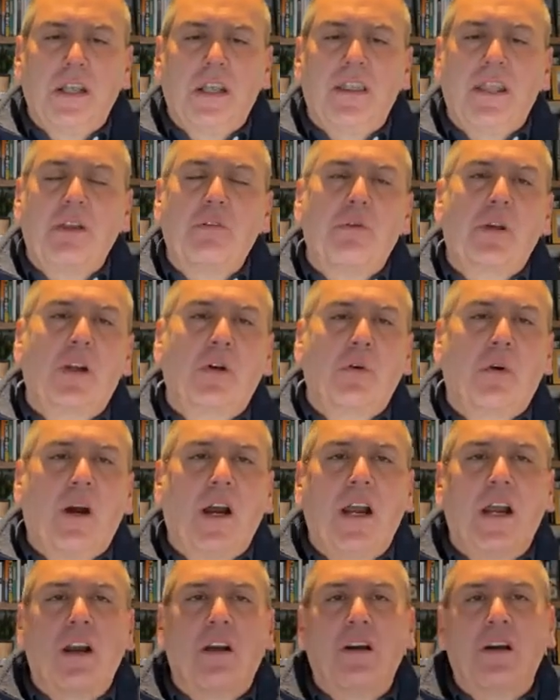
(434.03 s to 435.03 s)
They
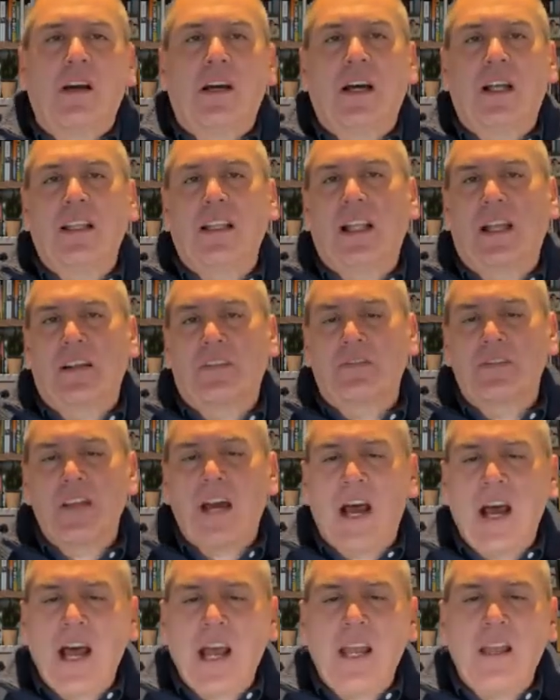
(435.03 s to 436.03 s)
require a lot of
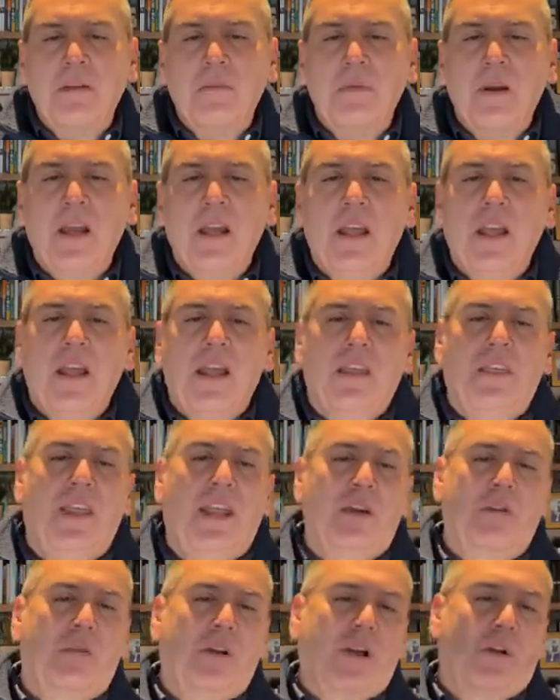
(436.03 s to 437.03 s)
time.
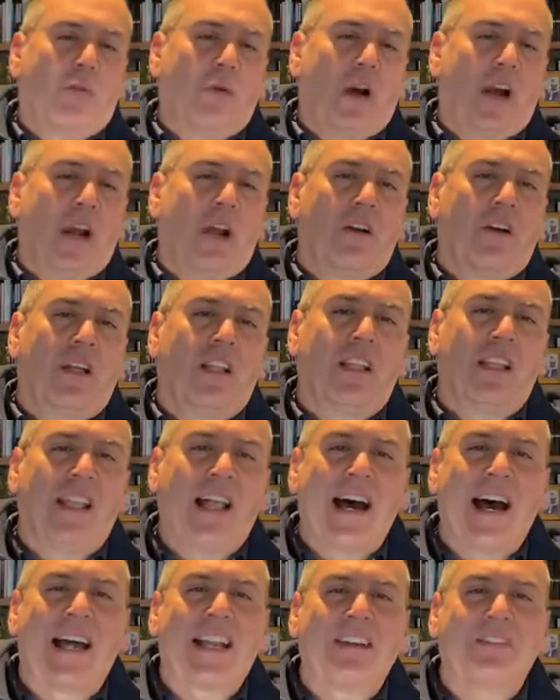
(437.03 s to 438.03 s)
They require a
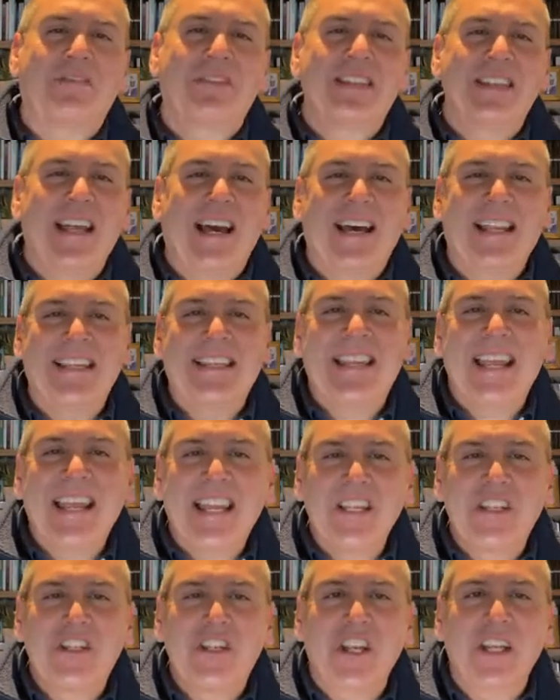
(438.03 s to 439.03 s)
lot of
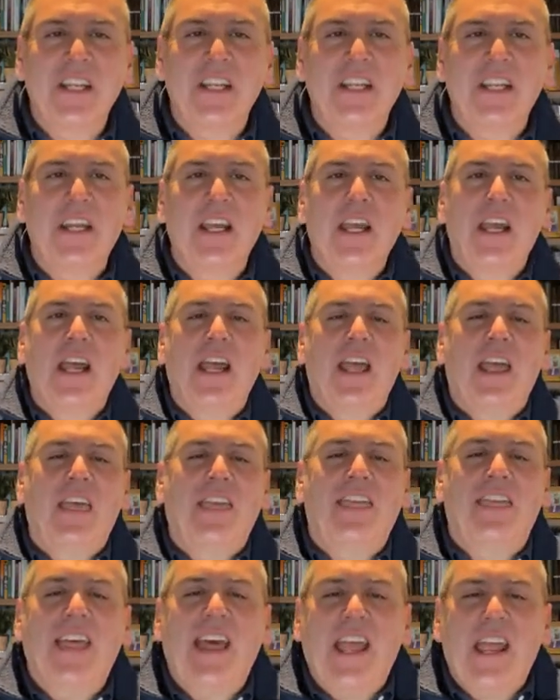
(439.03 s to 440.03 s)
attention.
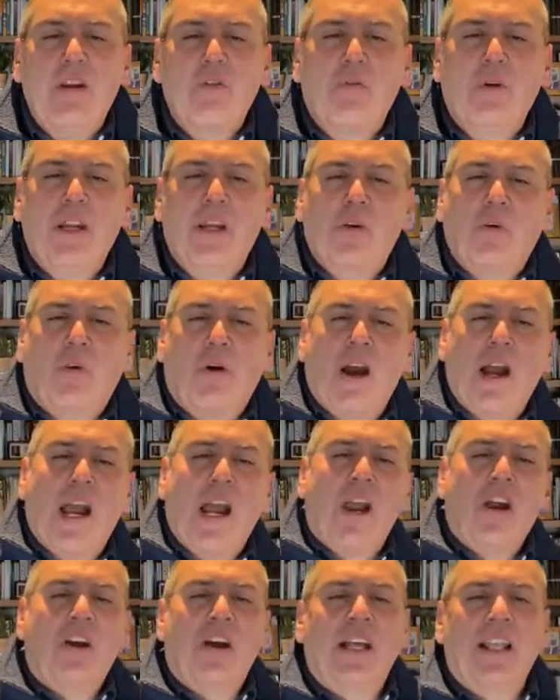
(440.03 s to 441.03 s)
They
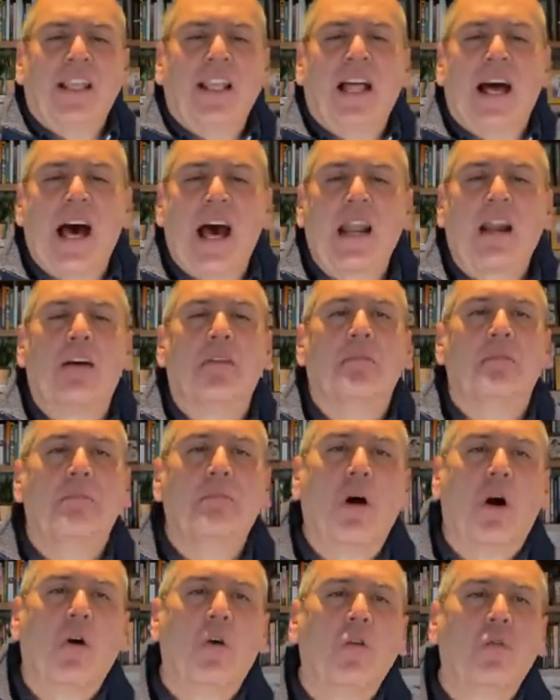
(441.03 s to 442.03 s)
require a lot of
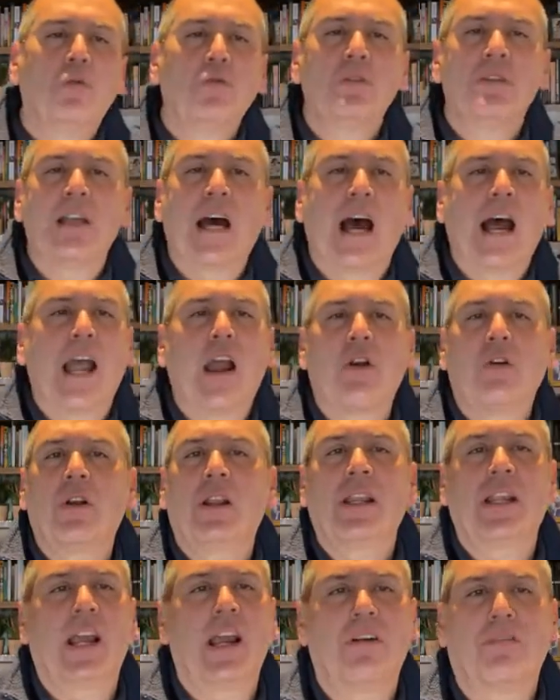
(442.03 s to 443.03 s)

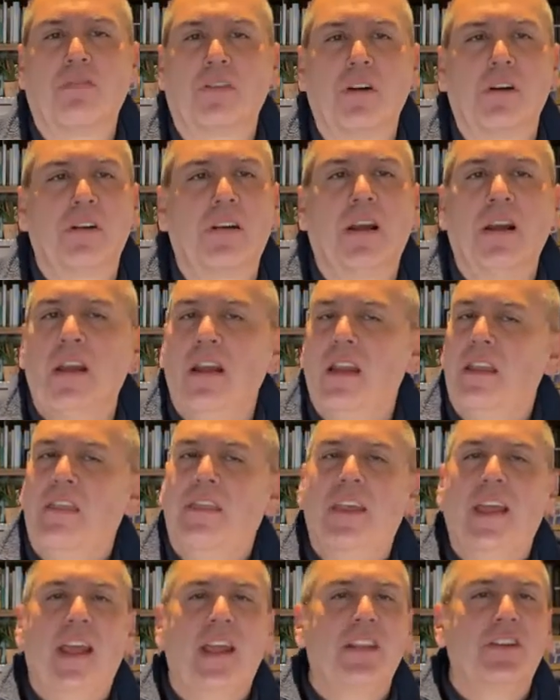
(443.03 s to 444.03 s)
bone-tiring effort.
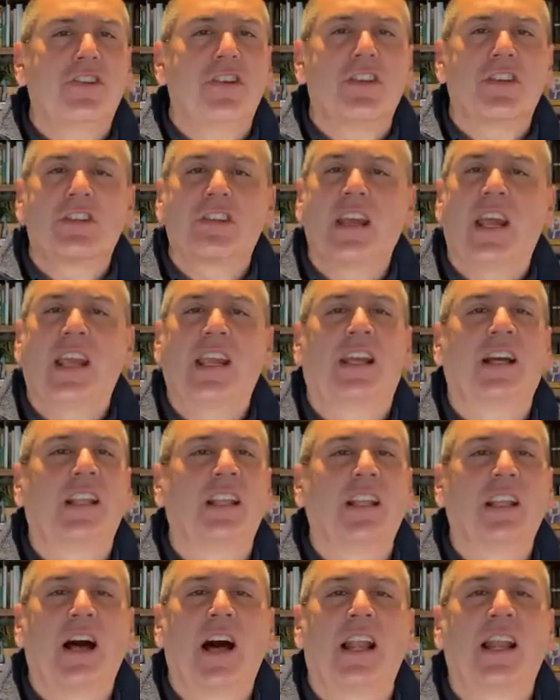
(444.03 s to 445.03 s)
They just take a
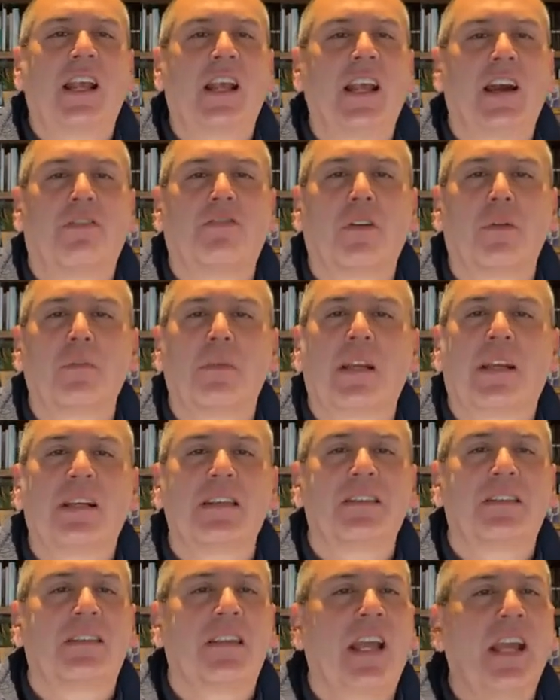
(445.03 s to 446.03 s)
lot of effort
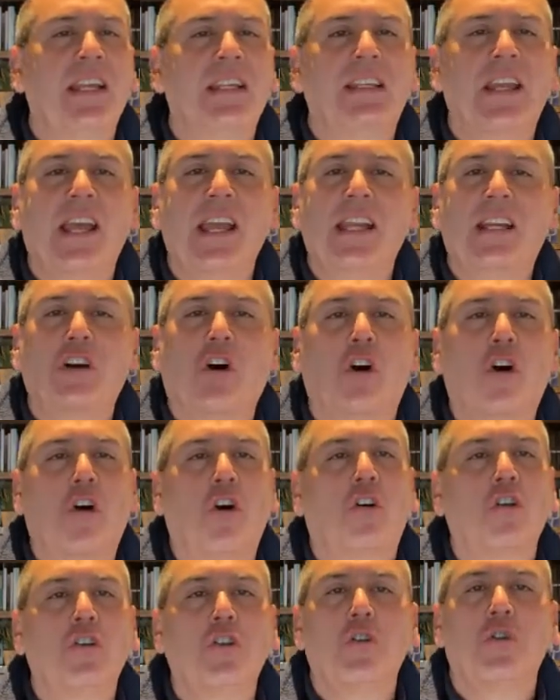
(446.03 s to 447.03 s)
because they take
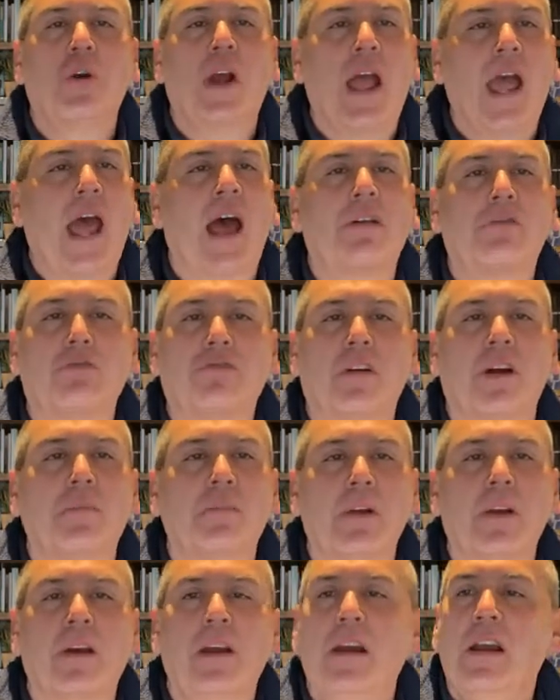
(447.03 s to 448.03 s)
all you have from
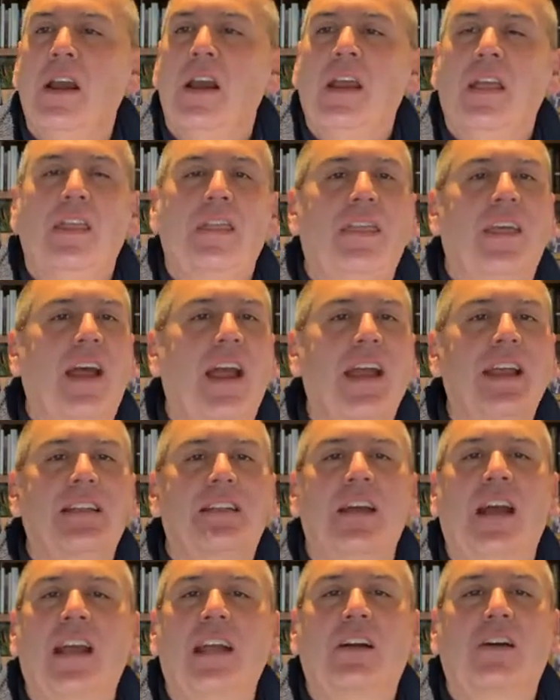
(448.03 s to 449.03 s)
you. They
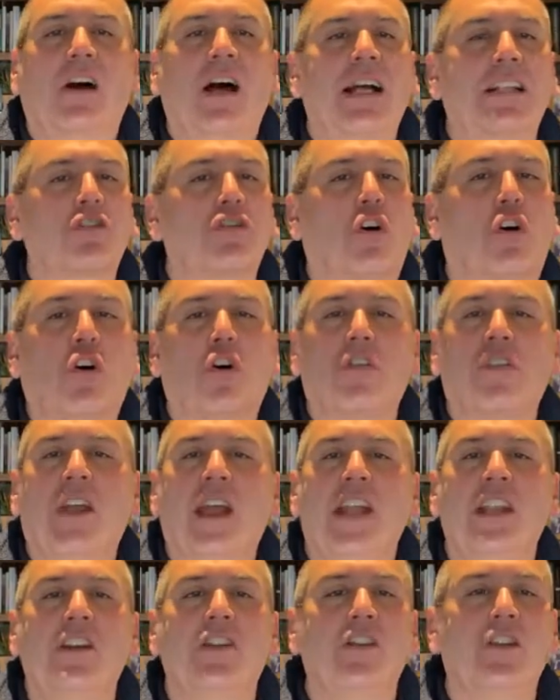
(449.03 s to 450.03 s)
take, that's all
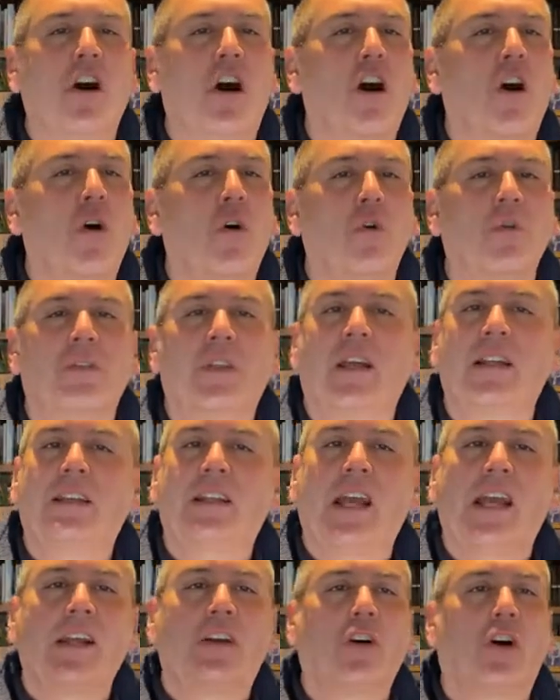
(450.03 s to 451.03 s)
they know. They
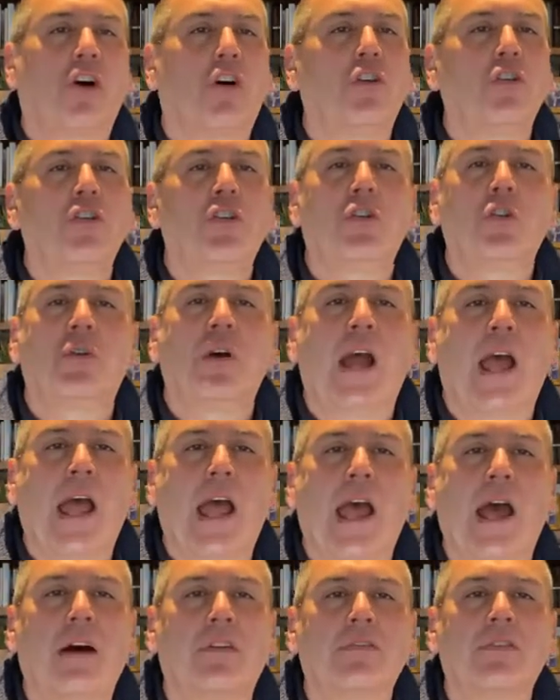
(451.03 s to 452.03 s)
take all you
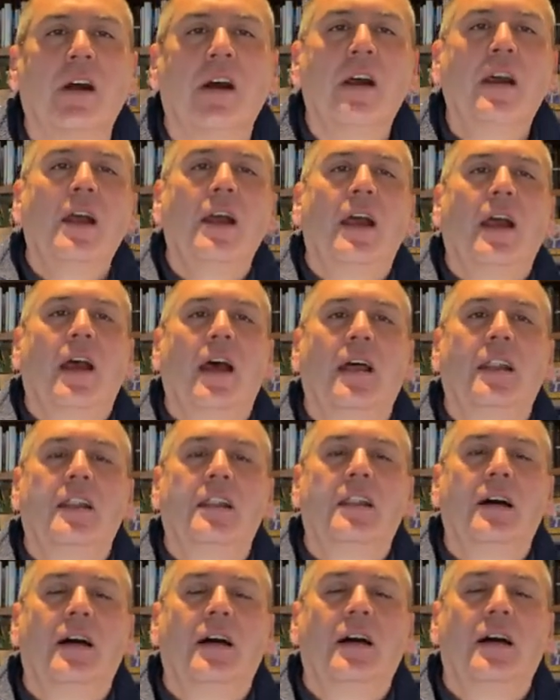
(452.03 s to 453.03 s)
have.
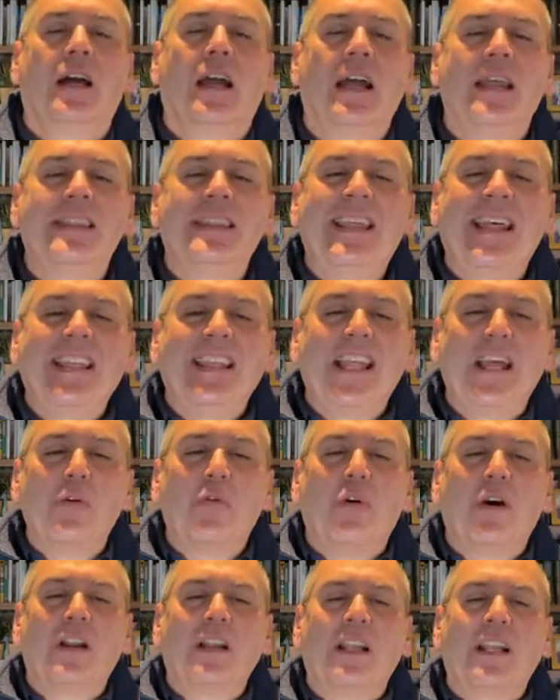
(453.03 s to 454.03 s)
And then they
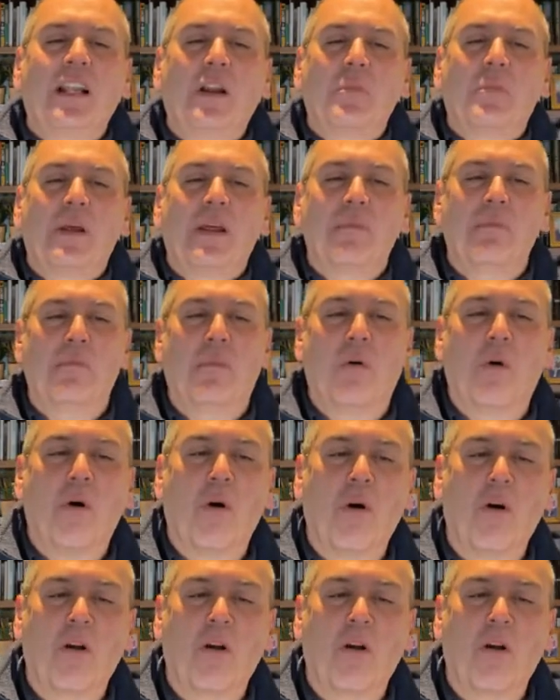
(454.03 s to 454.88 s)
want a little bit more.